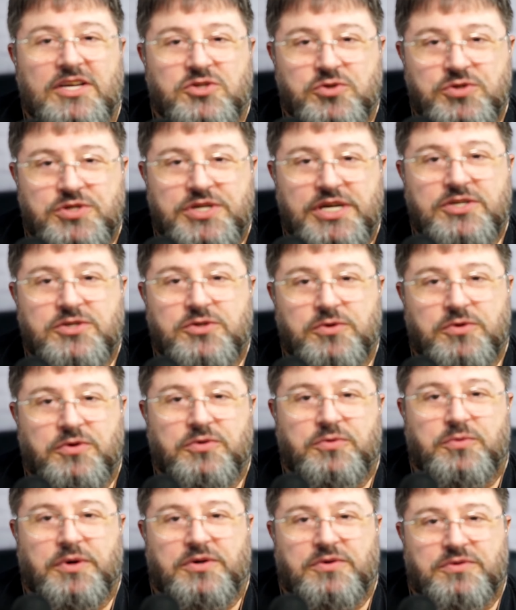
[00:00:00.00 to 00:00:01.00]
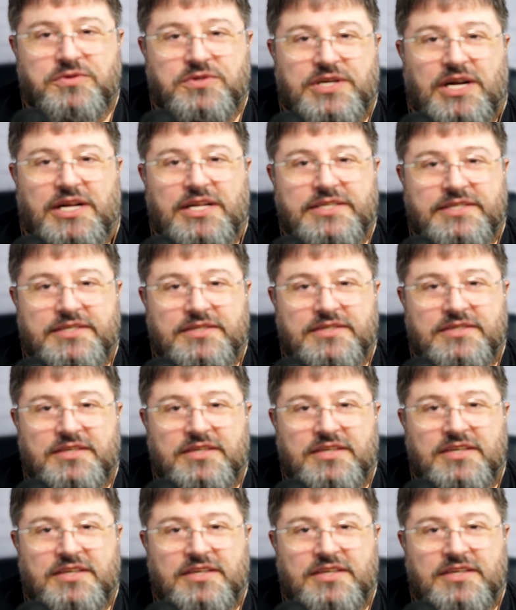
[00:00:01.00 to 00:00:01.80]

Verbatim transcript: suggest to go to a consultant.